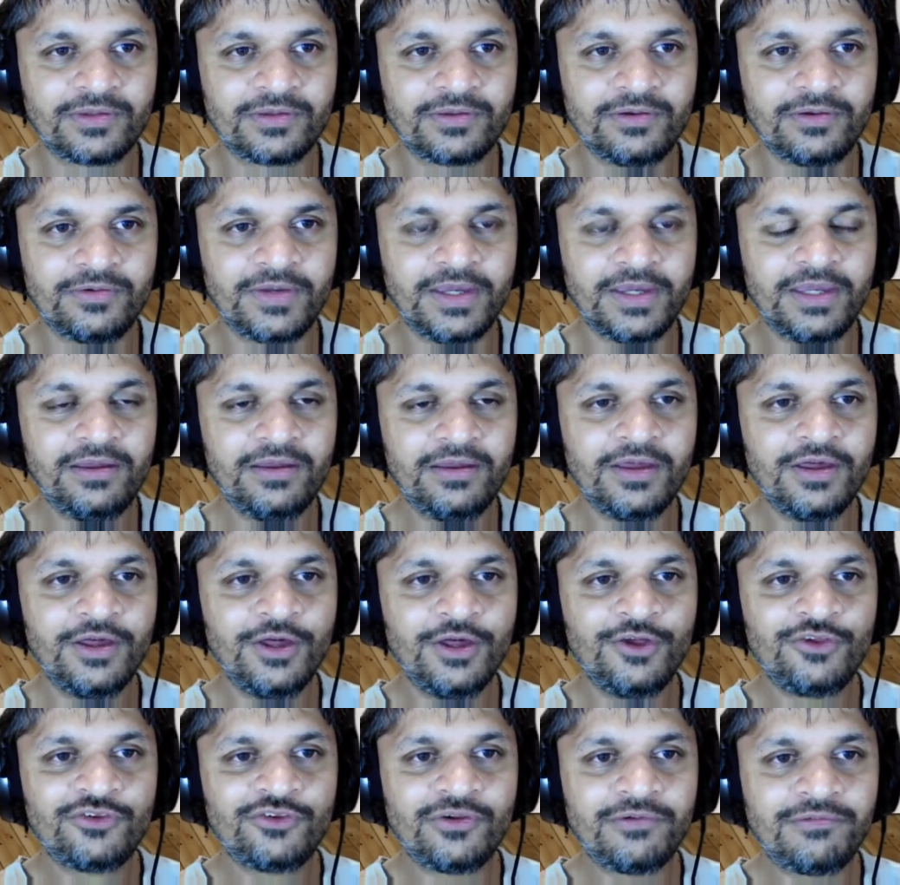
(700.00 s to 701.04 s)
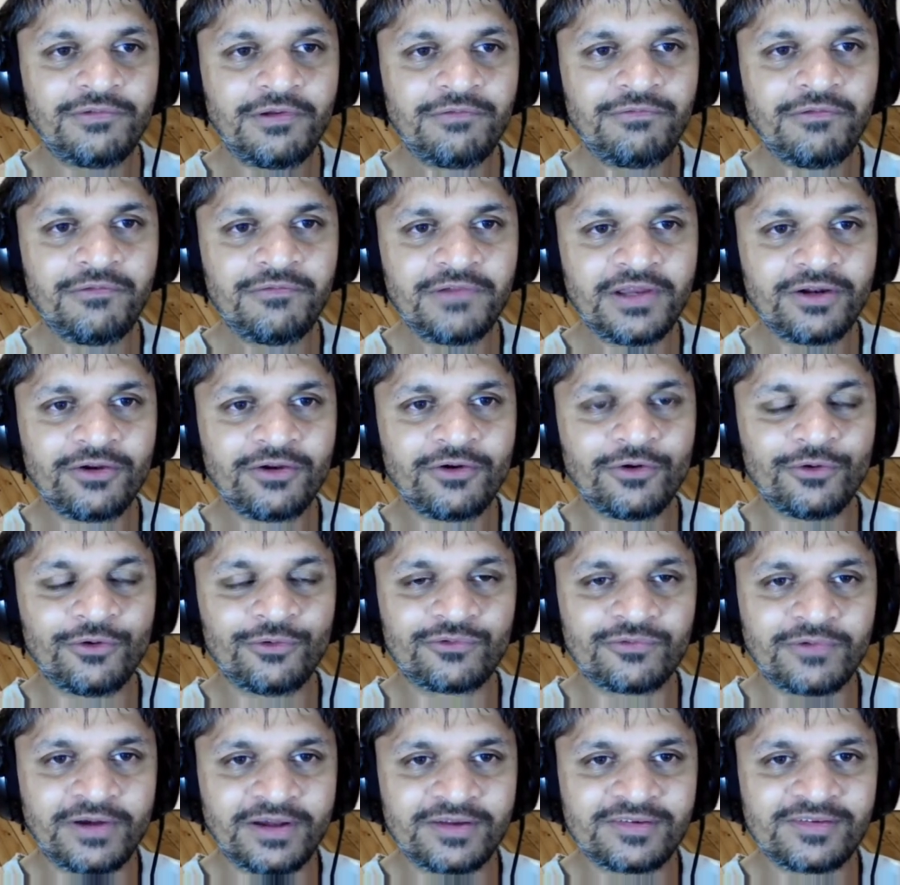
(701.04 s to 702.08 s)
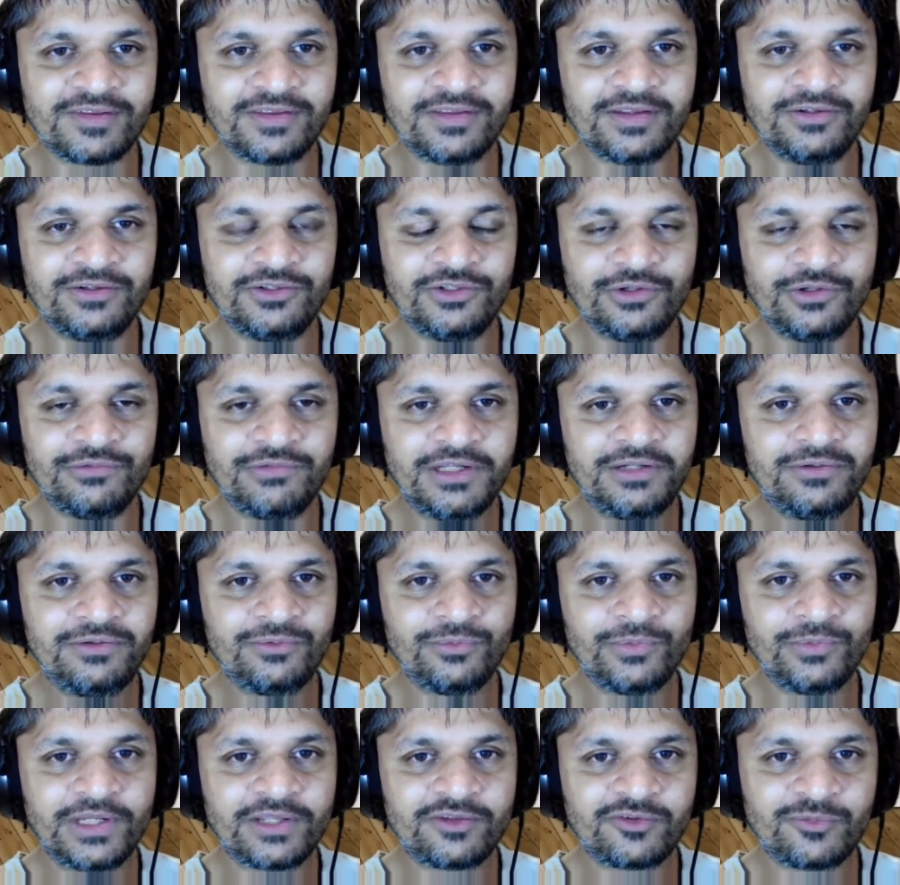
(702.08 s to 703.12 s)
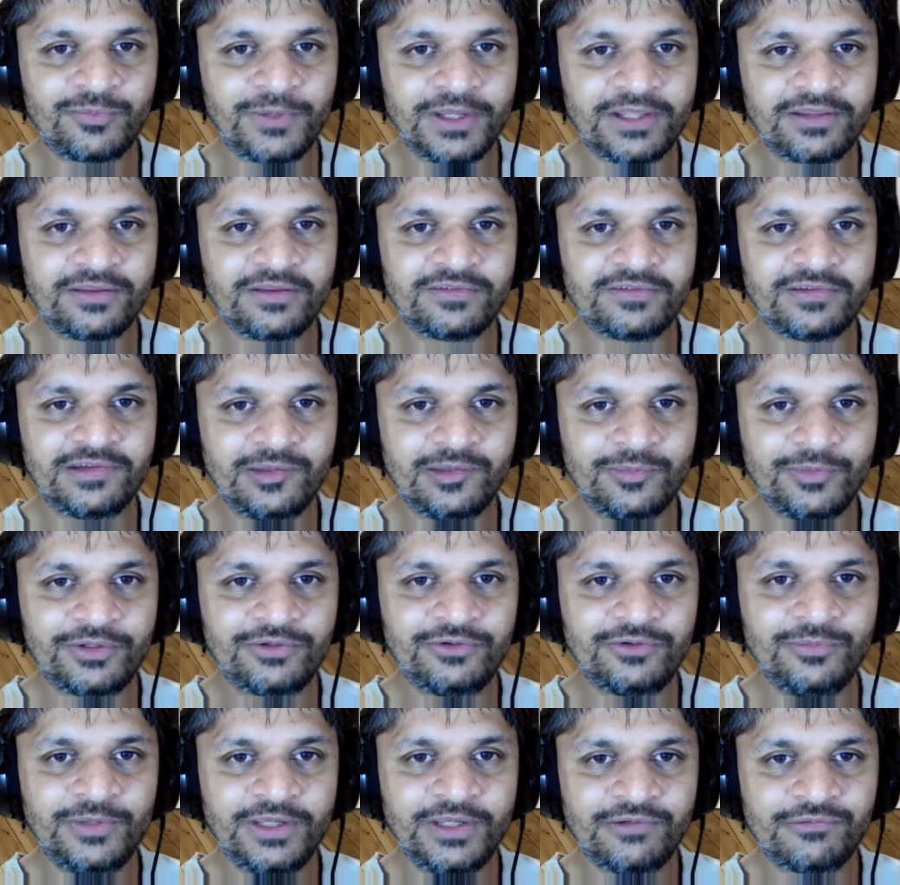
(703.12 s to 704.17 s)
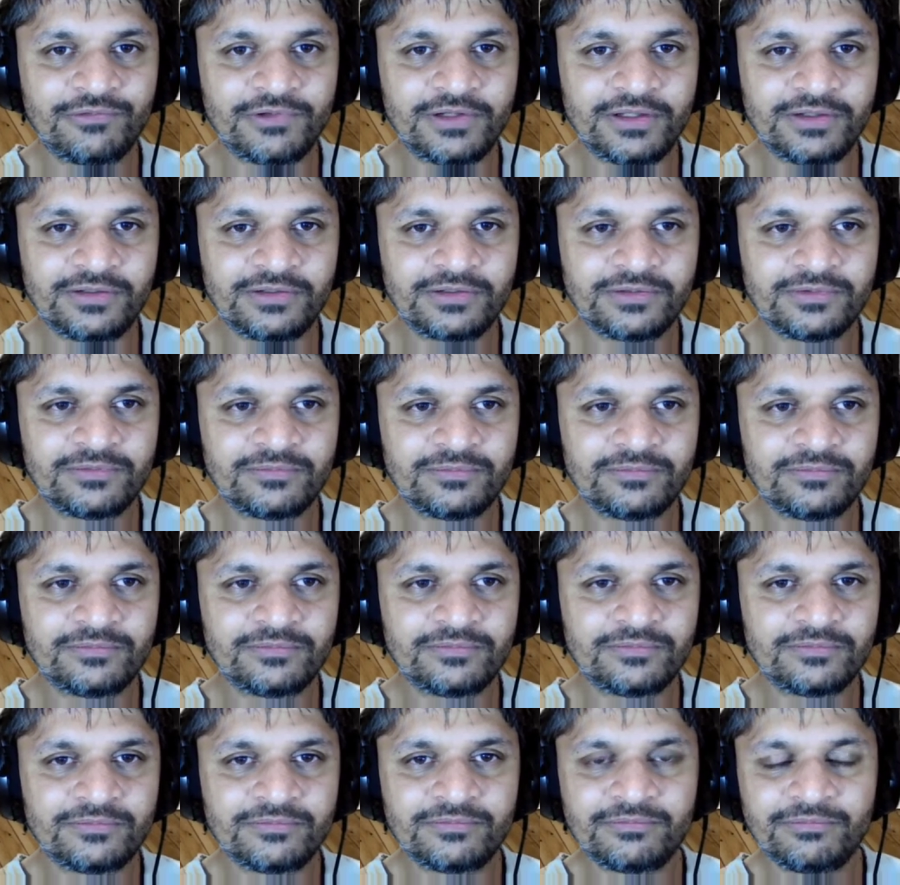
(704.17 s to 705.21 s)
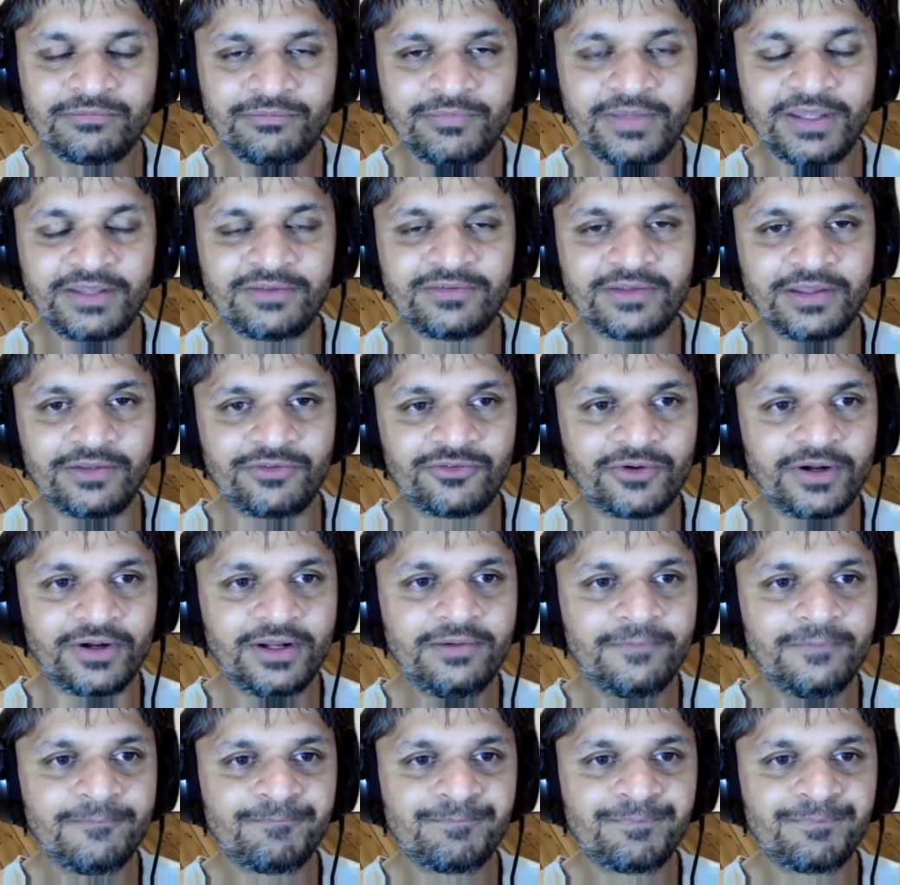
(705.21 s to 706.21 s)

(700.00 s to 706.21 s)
Okay? So if f of n grows faster than g of n, we'd expect this limit to be infinite. Makes sense, right?